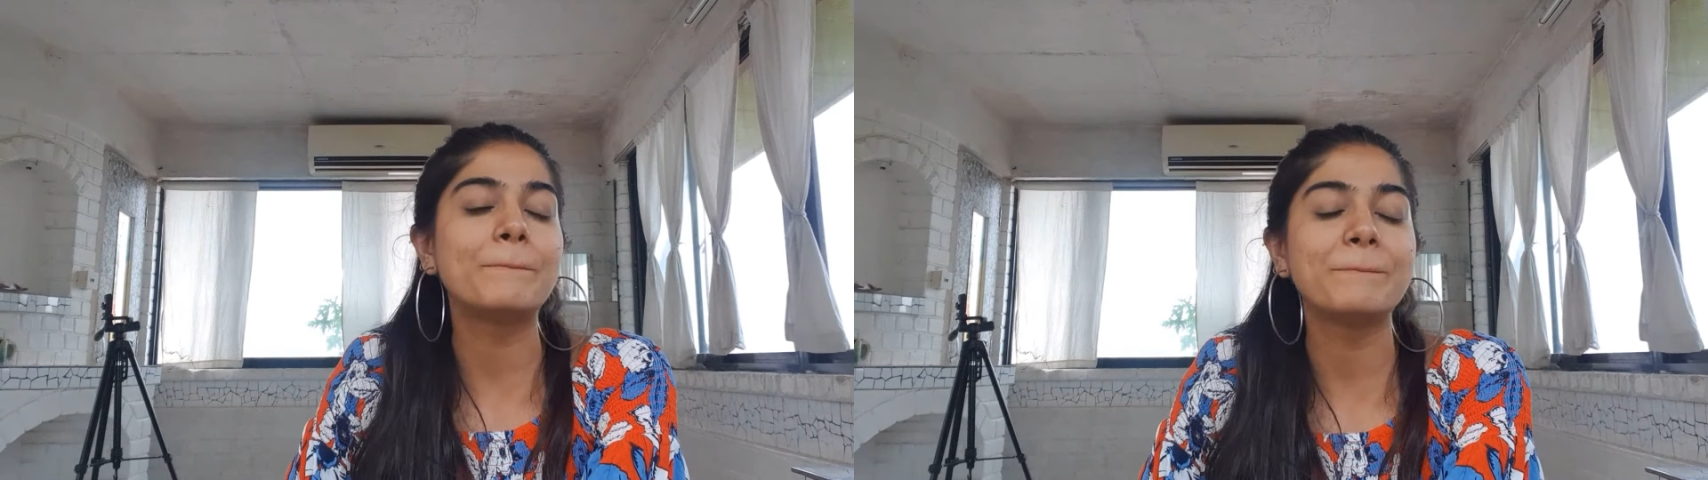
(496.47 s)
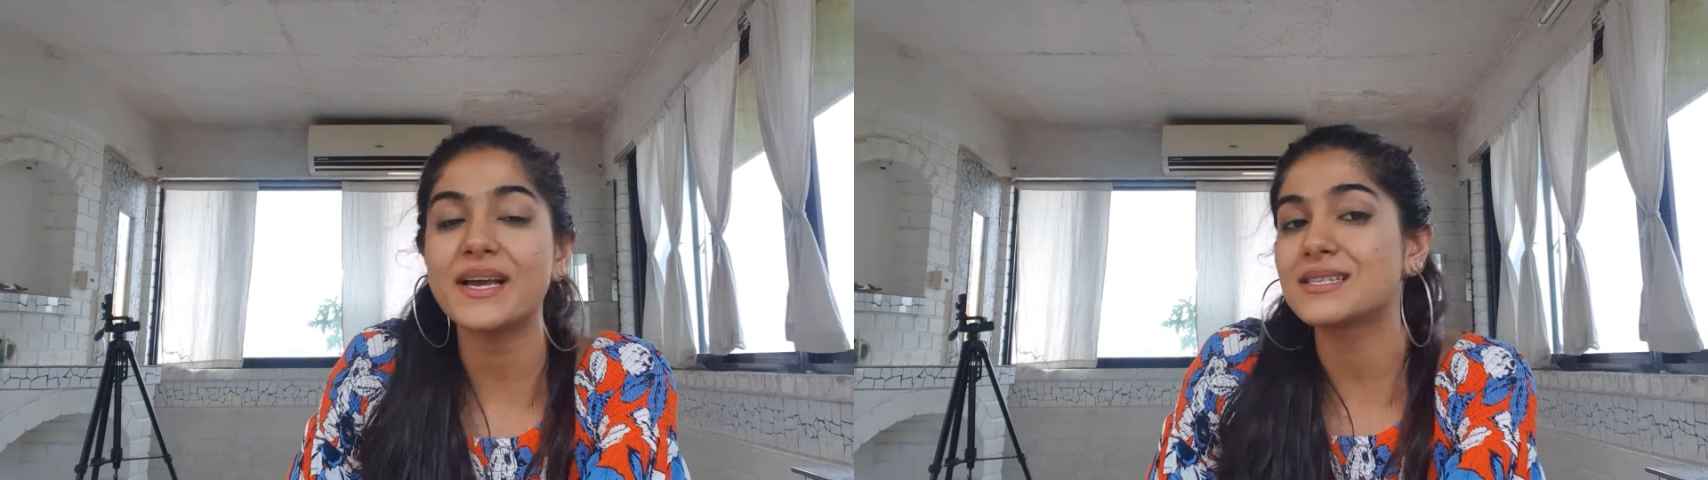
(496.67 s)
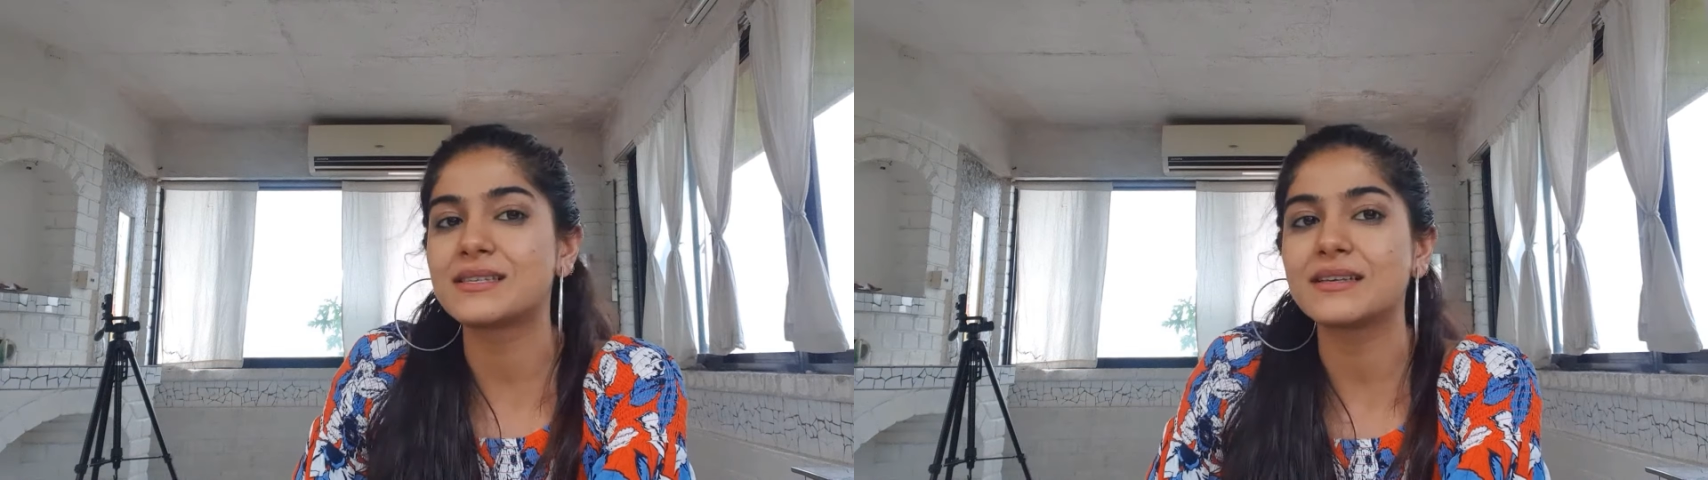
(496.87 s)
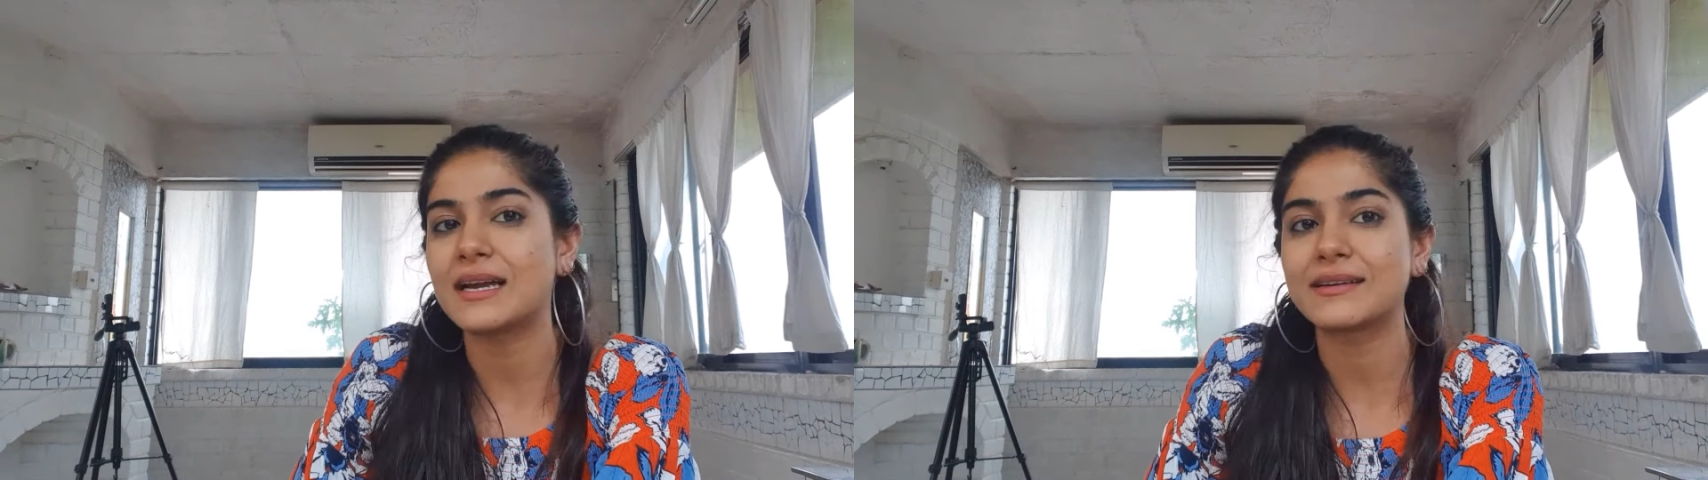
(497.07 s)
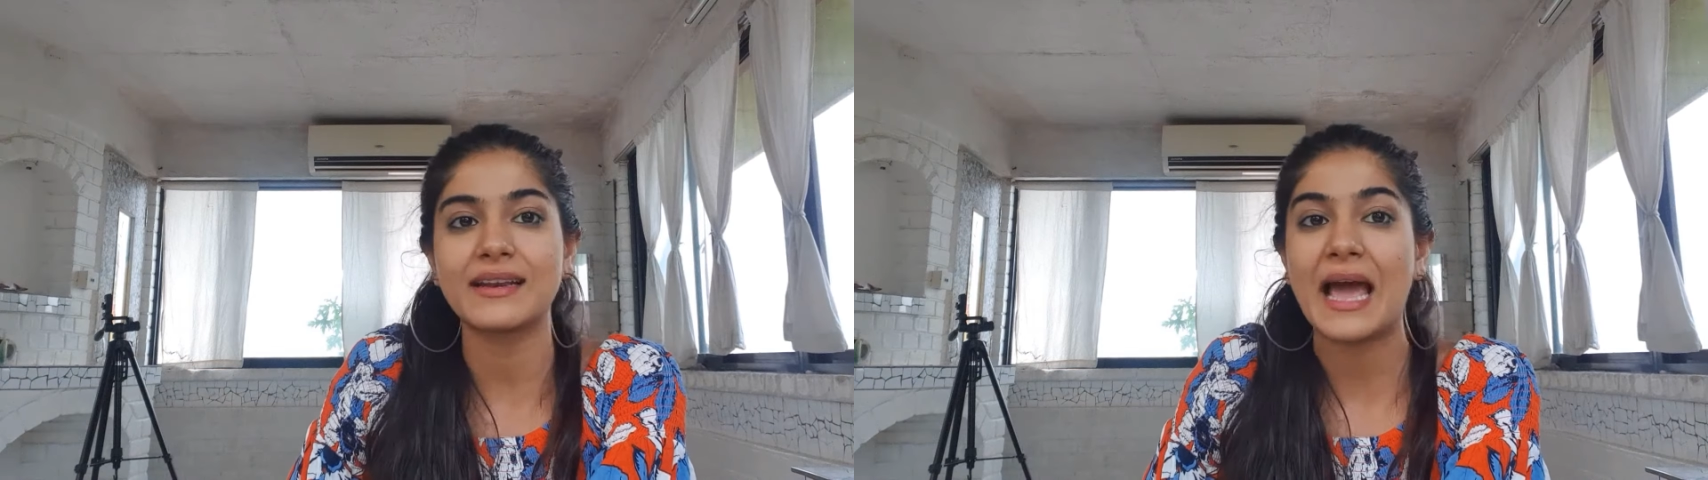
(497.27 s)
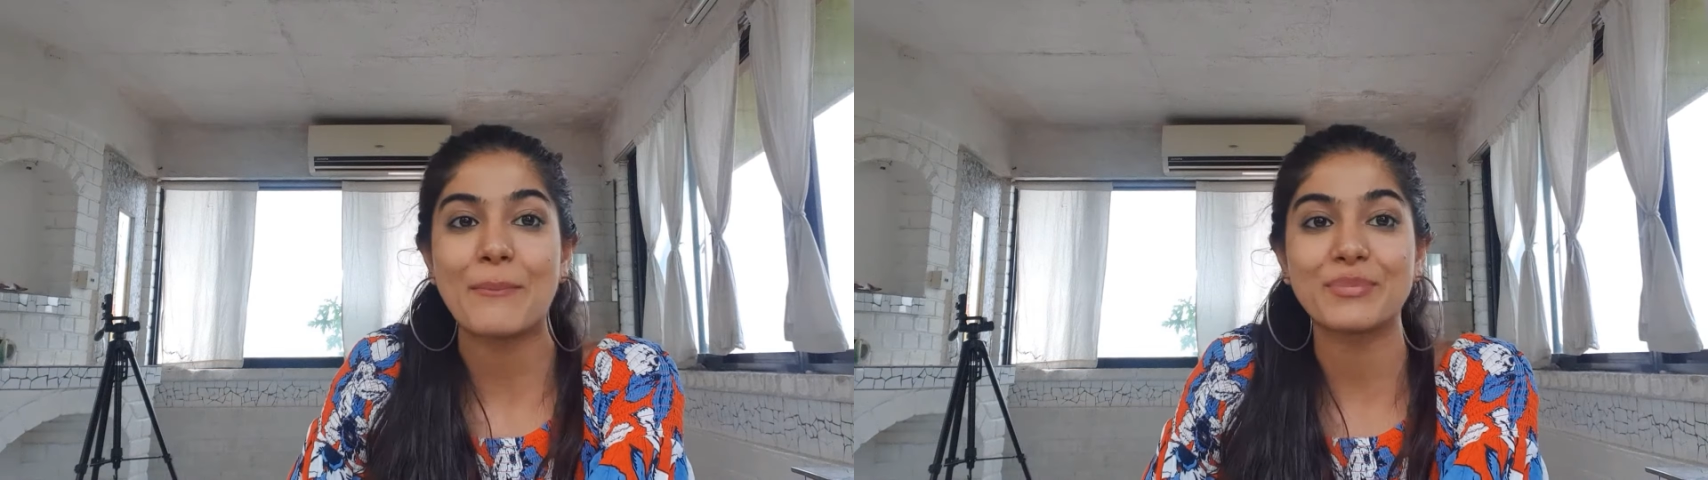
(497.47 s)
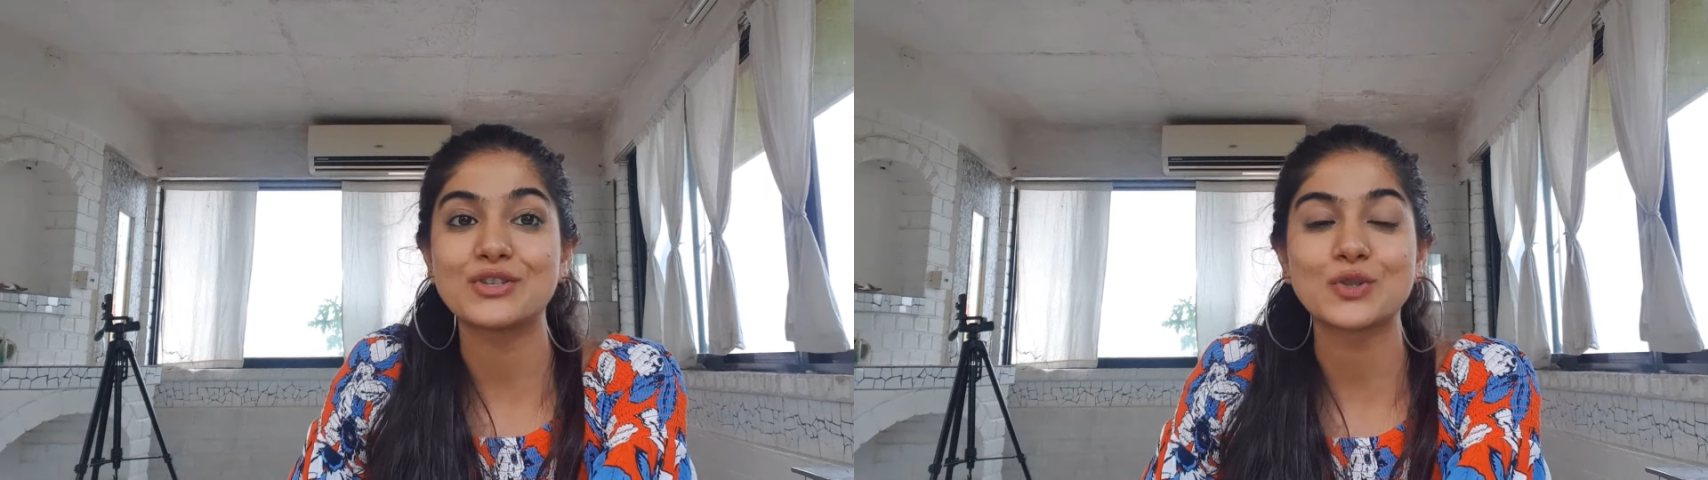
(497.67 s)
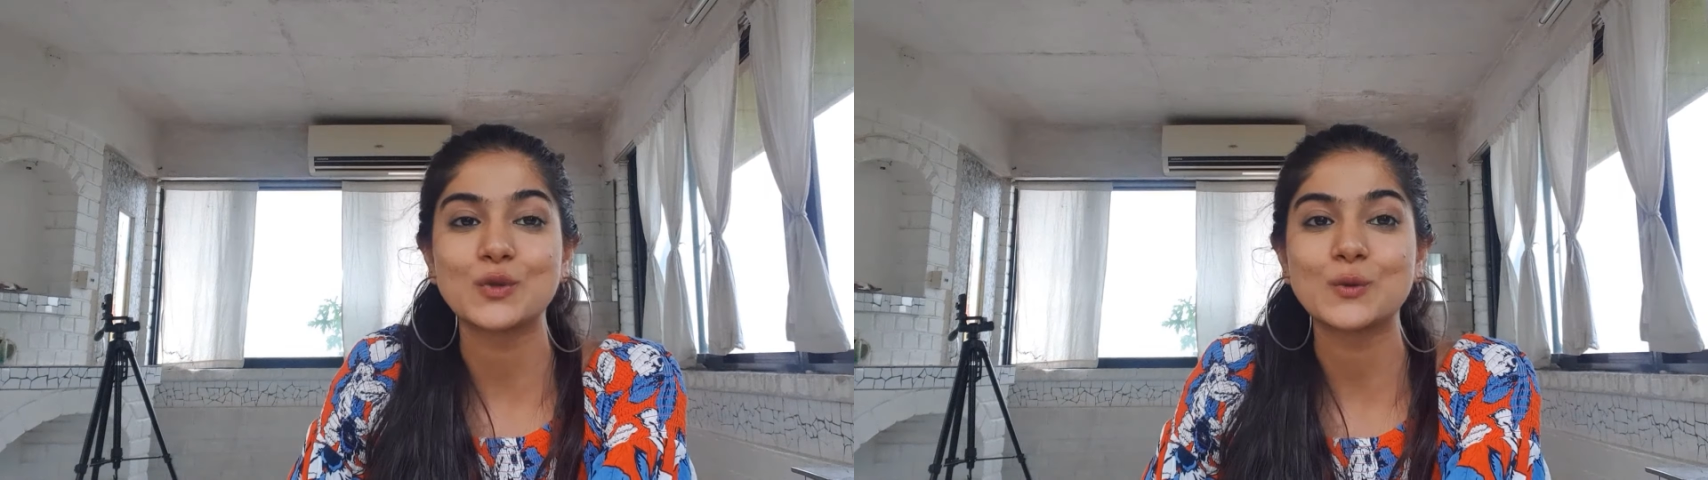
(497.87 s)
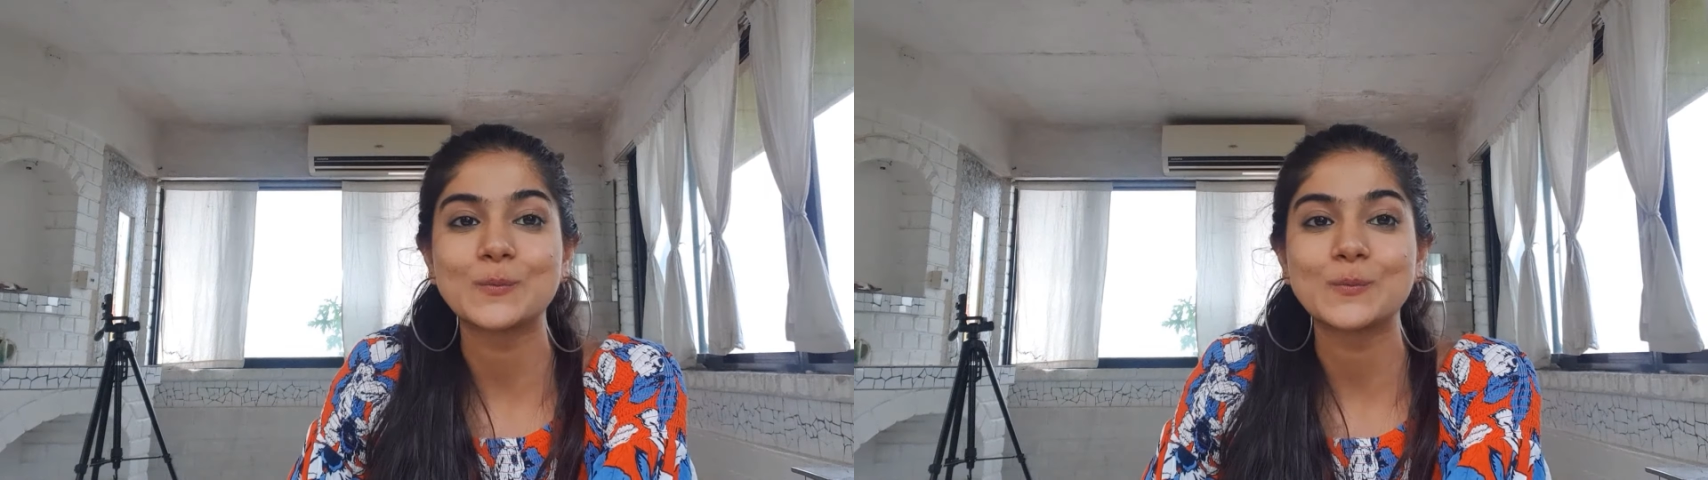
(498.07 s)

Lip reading: best thing that can happen to you.